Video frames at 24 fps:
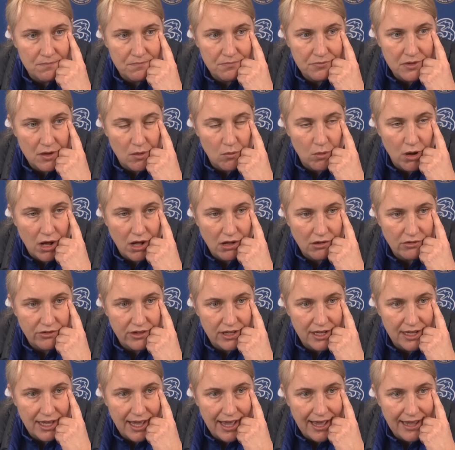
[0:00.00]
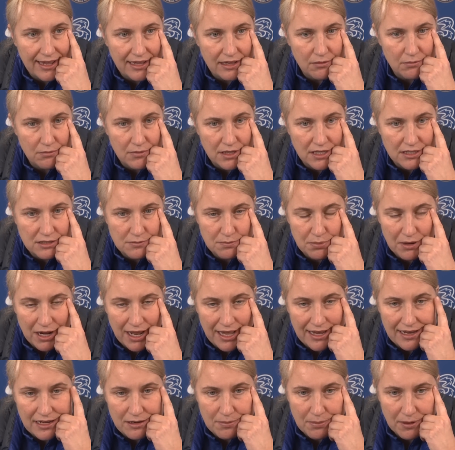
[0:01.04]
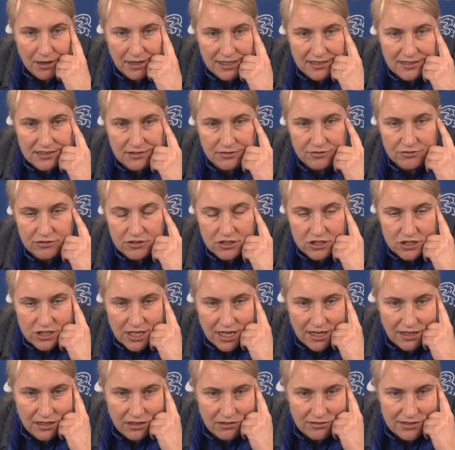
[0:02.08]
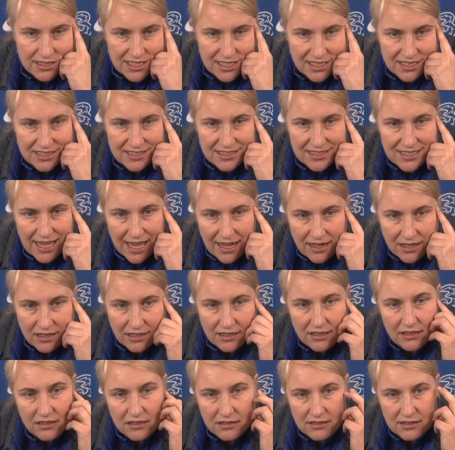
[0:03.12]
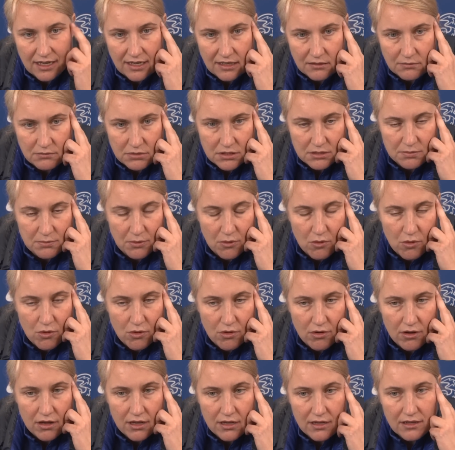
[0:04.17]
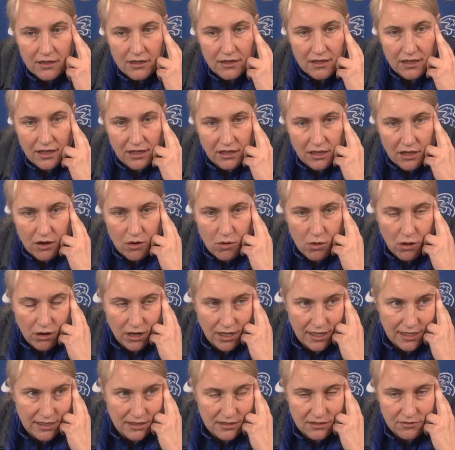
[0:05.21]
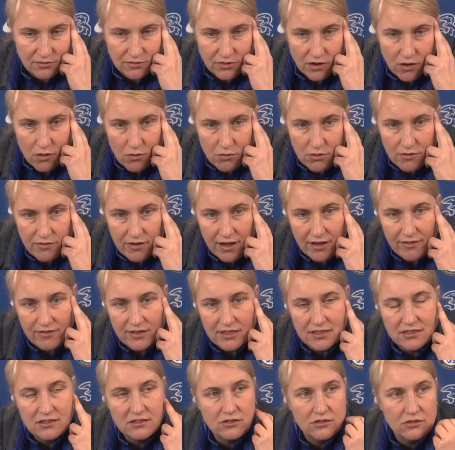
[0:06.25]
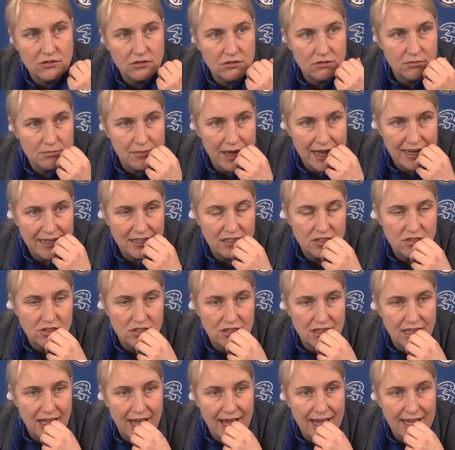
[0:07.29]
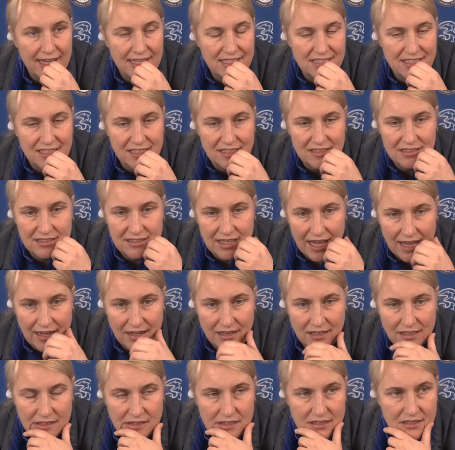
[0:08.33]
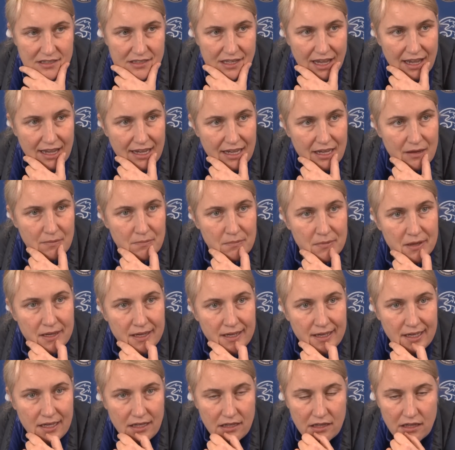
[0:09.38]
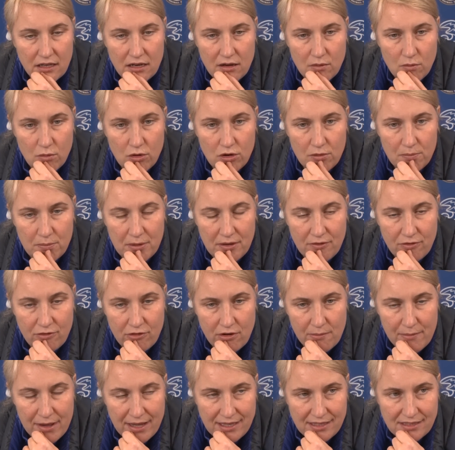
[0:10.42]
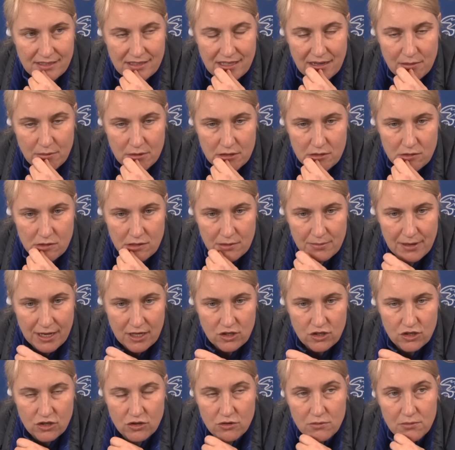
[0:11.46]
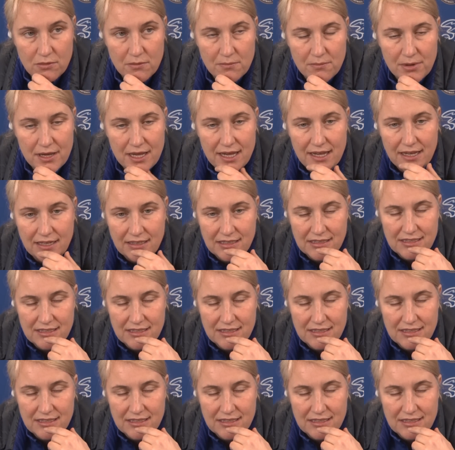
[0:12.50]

while the game is played by a different gender, is exactly the same sport, and the qualities involved with having to manage that is exactly the same than it would be for a men's team. We're talking about human beings